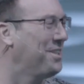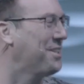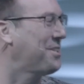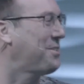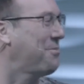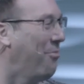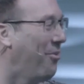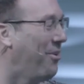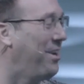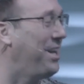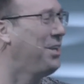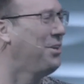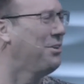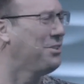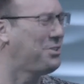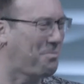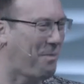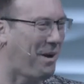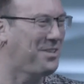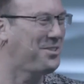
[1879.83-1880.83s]
this morning, you're
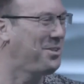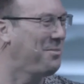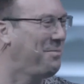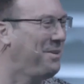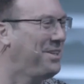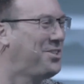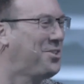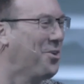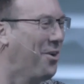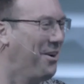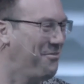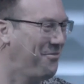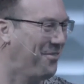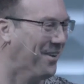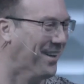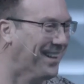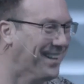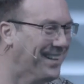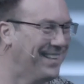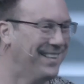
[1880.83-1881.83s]
supposed to be joyful.